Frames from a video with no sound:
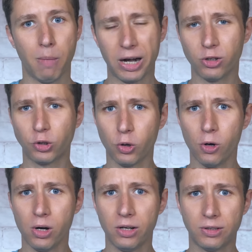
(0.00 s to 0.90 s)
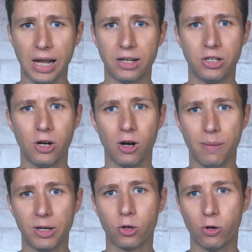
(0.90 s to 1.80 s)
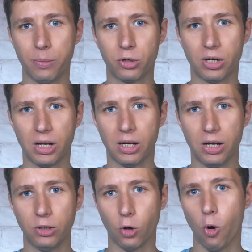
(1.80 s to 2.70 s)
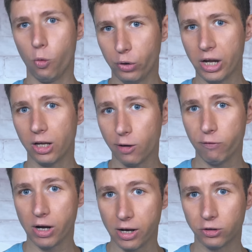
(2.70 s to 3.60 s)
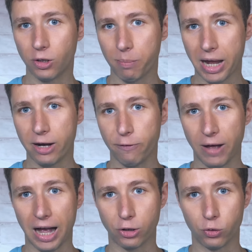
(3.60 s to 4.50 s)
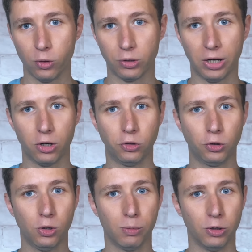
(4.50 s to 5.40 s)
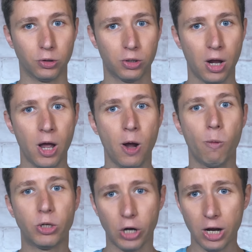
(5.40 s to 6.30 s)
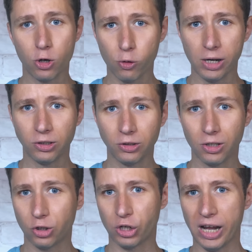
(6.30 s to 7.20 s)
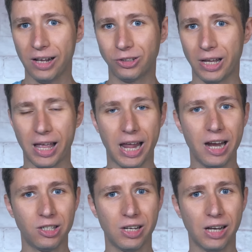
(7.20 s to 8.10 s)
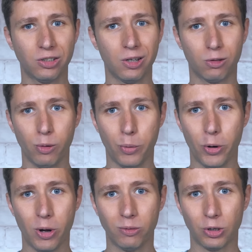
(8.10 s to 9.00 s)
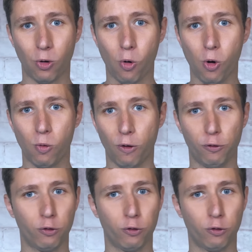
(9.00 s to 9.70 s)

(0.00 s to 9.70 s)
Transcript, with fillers: My concern is that DRM encryption is only inconveniencing manufacturers and consumers, which increases the chance that ATSC 3.0 as a whole will